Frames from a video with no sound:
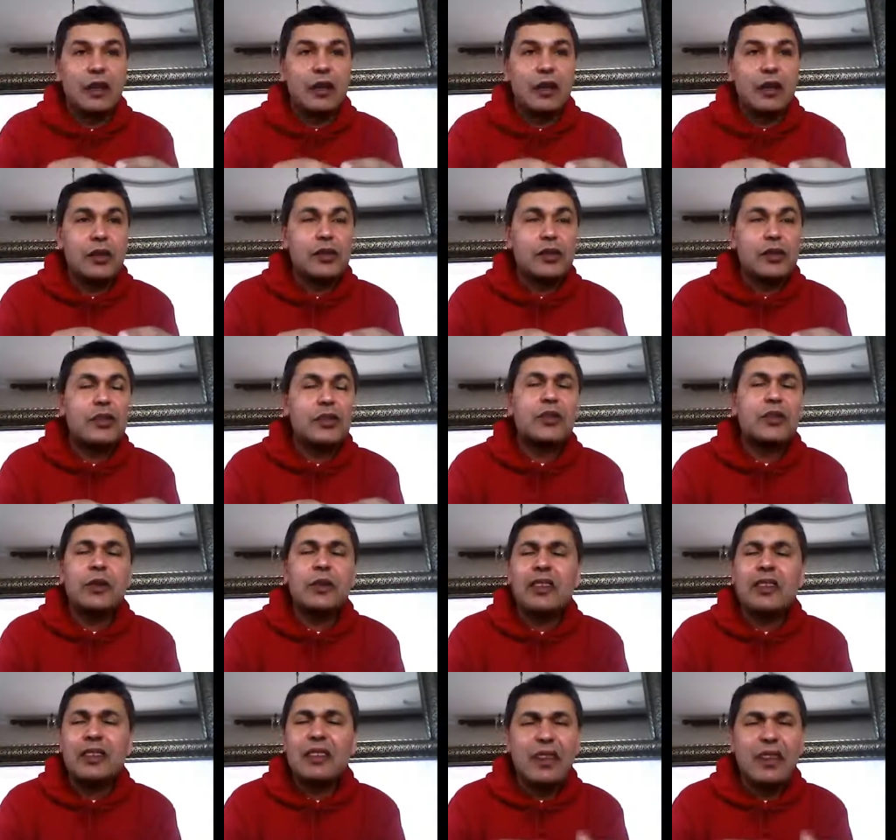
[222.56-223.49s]
The
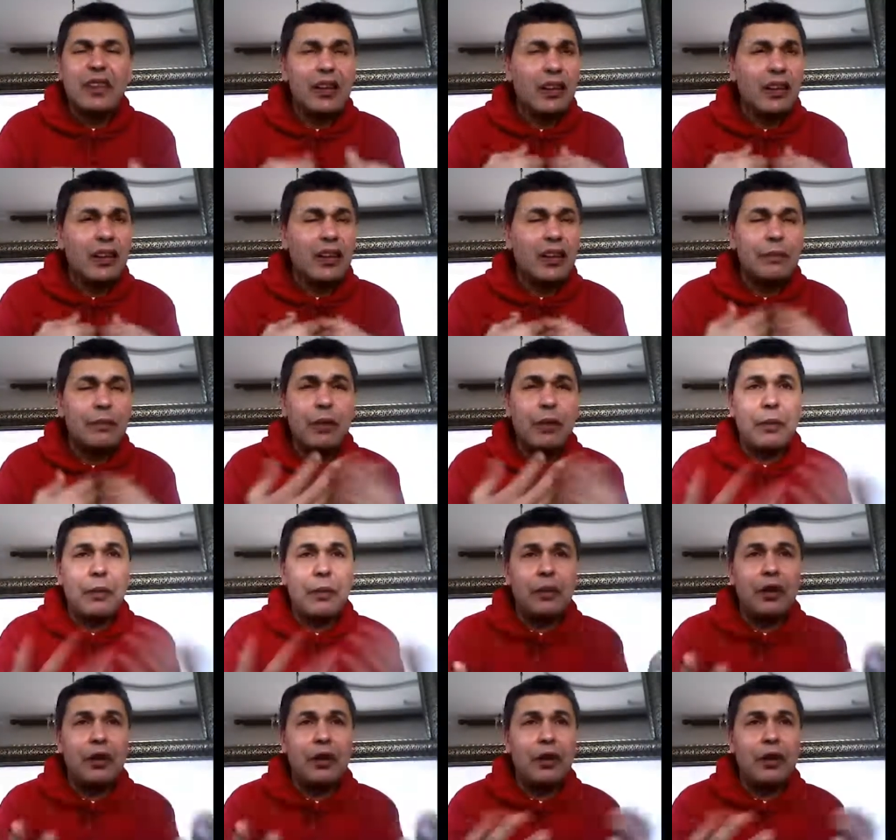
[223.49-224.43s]
students can eat
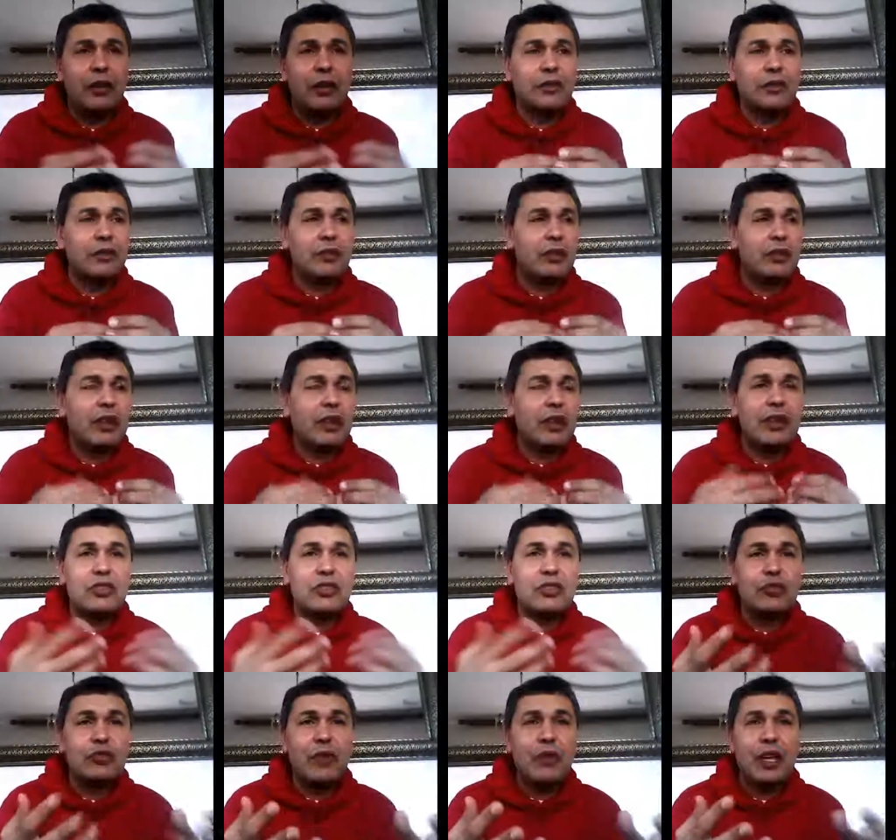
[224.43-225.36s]
popcorn, can
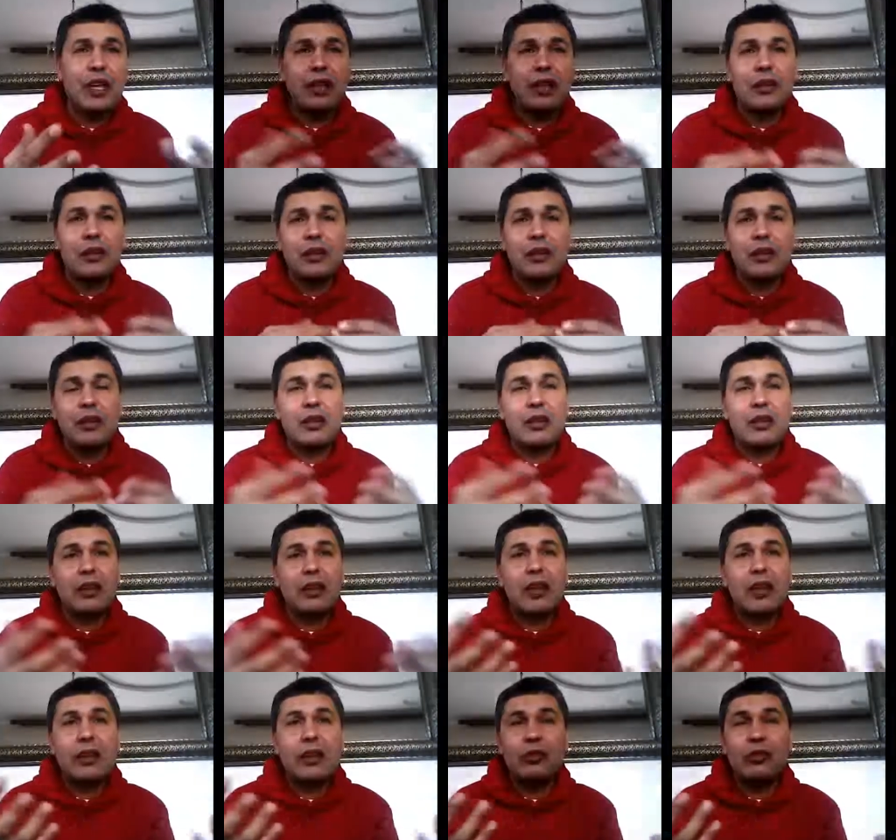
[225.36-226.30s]
drink,
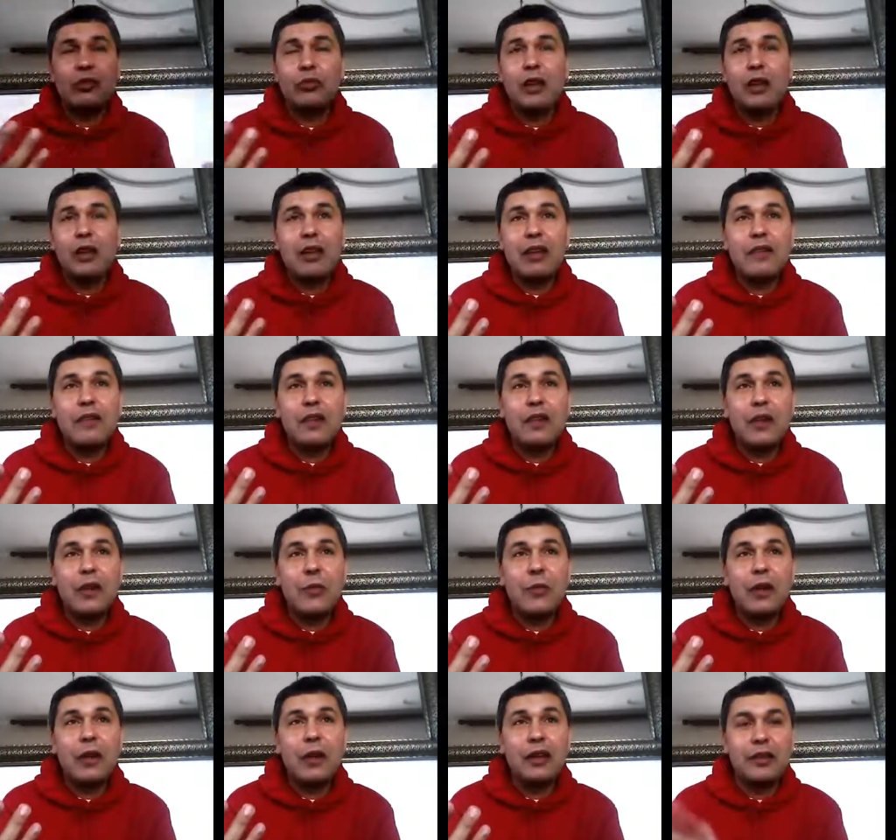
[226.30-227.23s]
can do whatever they
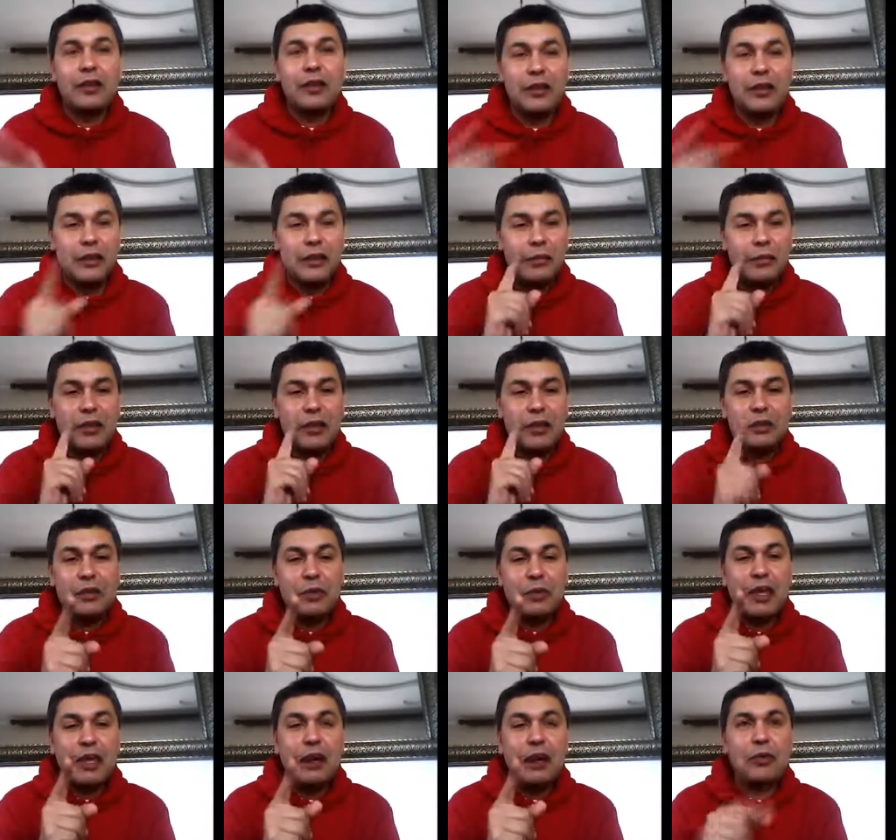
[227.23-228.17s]
want, but be
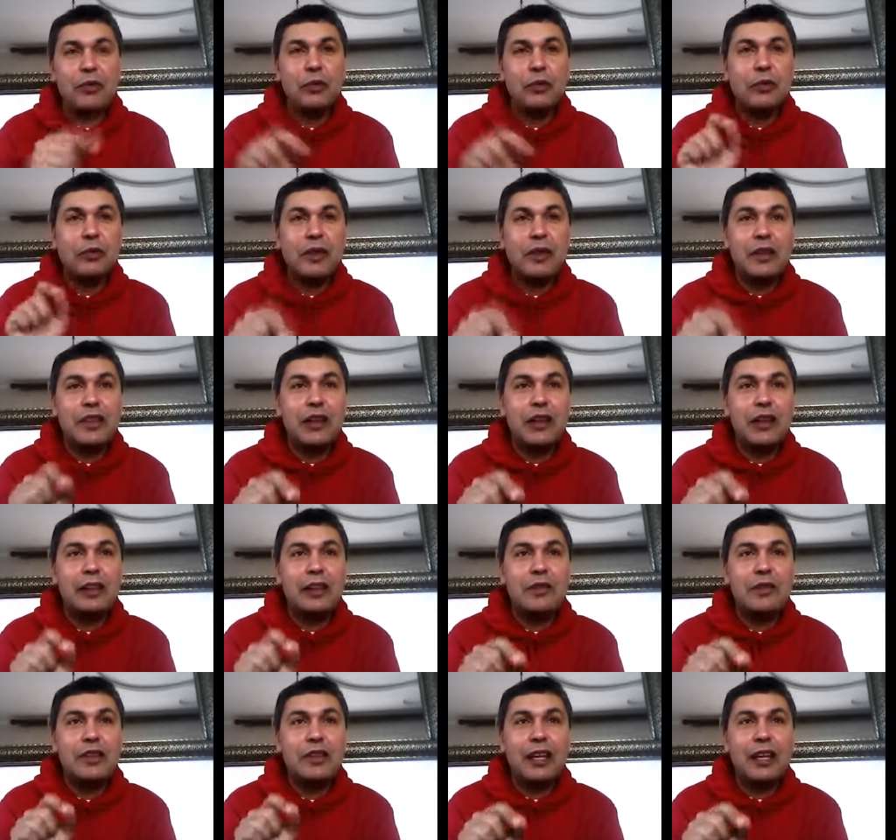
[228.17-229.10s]
careful when they
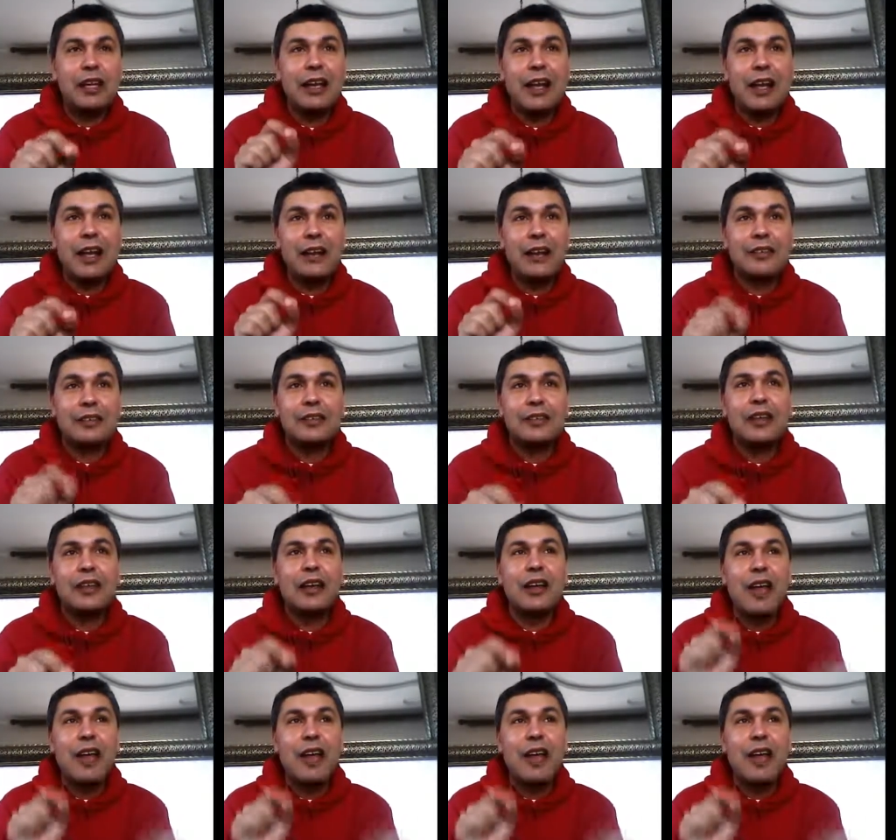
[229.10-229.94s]
leave the class.